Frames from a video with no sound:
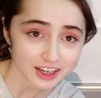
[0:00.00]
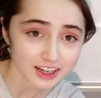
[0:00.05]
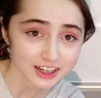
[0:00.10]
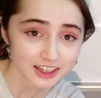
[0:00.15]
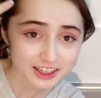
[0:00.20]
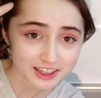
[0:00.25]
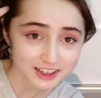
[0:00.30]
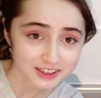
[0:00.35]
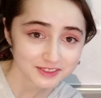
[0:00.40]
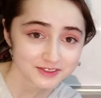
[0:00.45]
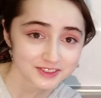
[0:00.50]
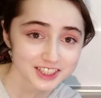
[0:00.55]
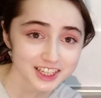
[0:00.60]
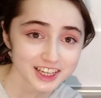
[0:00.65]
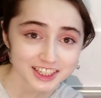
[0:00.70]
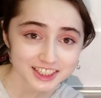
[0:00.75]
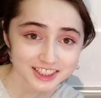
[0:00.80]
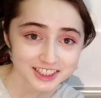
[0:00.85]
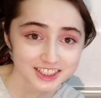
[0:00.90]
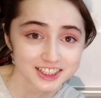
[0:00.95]
I have
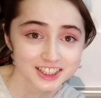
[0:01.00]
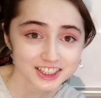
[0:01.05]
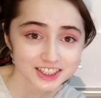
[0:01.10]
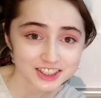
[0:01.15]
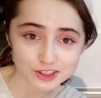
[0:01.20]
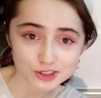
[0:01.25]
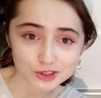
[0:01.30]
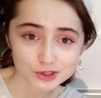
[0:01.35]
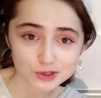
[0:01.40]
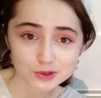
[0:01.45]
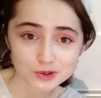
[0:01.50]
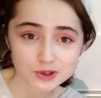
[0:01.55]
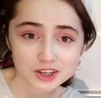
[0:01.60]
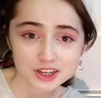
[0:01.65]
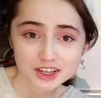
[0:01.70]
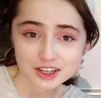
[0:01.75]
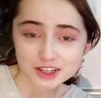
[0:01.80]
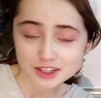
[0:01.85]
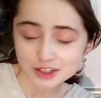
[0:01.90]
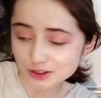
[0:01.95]
changed into
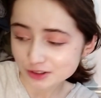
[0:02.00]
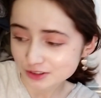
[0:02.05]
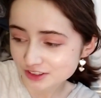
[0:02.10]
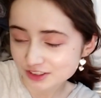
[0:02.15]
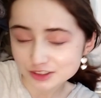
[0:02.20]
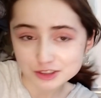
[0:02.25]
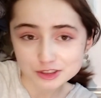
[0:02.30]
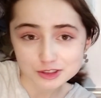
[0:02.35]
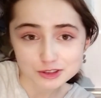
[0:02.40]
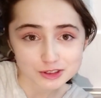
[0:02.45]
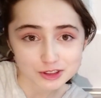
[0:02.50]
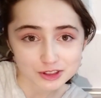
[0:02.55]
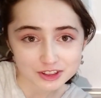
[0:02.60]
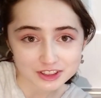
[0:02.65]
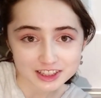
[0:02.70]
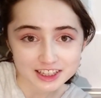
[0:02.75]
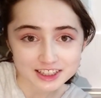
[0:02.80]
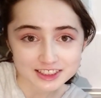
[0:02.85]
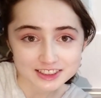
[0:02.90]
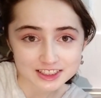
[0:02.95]
clothes that are a
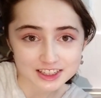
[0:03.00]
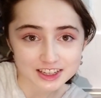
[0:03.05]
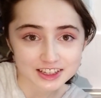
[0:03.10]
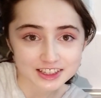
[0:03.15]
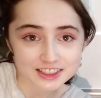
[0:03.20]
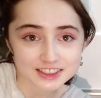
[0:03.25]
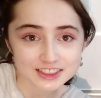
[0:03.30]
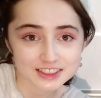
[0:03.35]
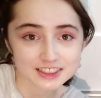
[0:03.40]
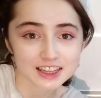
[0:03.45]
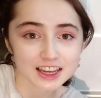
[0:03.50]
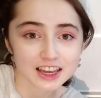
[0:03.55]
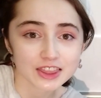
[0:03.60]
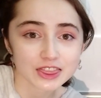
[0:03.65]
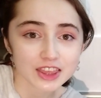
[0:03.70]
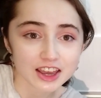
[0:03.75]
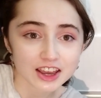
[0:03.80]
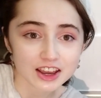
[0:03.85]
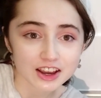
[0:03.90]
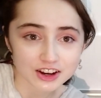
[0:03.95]
lot less nice and
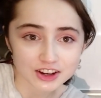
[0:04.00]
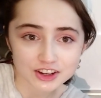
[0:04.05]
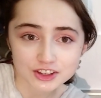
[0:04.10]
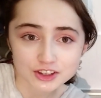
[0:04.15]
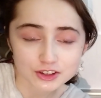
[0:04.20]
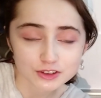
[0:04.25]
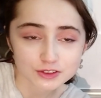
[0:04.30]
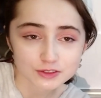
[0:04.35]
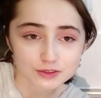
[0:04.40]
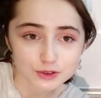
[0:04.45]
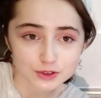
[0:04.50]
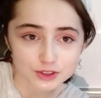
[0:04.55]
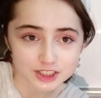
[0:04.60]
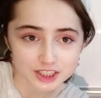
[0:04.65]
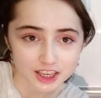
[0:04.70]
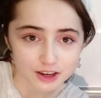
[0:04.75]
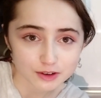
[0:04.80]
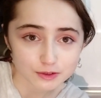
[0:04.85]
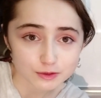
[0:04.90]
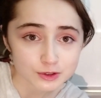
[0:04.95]
that I can afford to
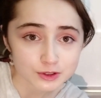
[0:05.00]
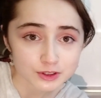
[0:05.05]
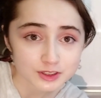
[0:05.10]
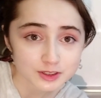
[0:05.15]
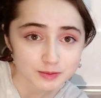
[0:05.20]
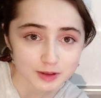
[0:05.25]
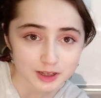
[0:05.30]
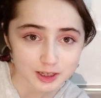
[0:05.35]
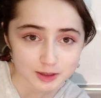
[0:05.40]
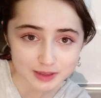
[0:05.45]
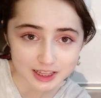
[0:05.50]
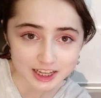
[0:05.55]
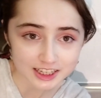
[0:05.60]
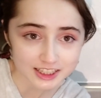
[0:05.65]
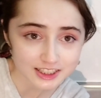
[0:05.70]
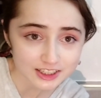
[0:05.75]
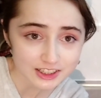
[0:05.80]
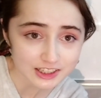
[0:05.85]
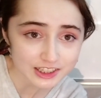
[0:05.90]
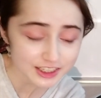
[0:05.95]
get ruined by black
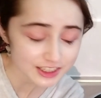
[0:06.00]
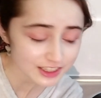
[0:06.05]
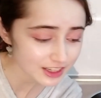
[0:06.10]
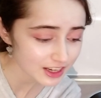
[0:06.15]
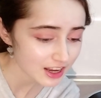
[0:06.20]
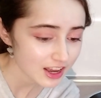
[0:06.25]
dye.